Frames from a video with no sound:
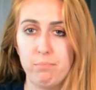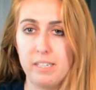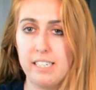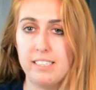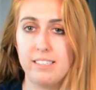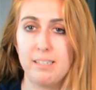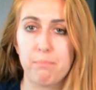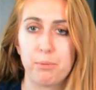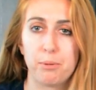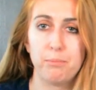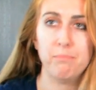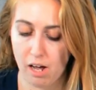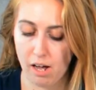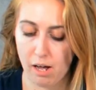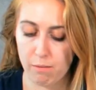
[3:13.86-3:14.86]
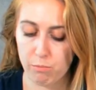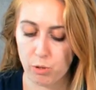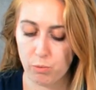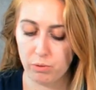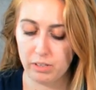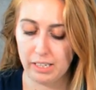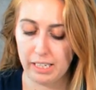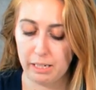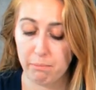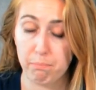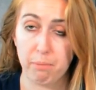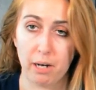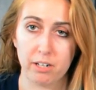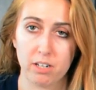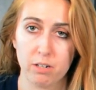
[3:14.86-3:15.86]
Easy, simple. You will need
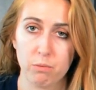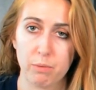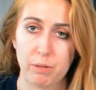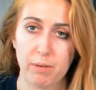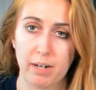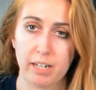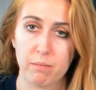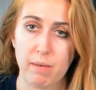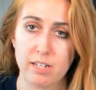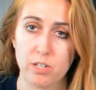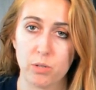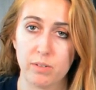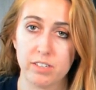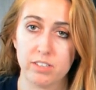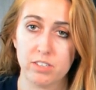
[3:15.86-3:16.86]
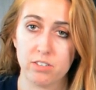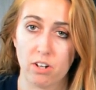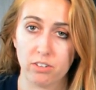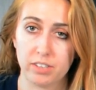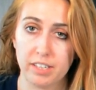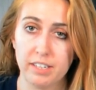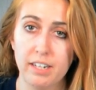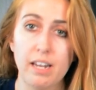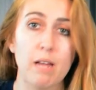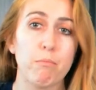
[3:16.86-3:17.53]
butter. We recommend doing salted.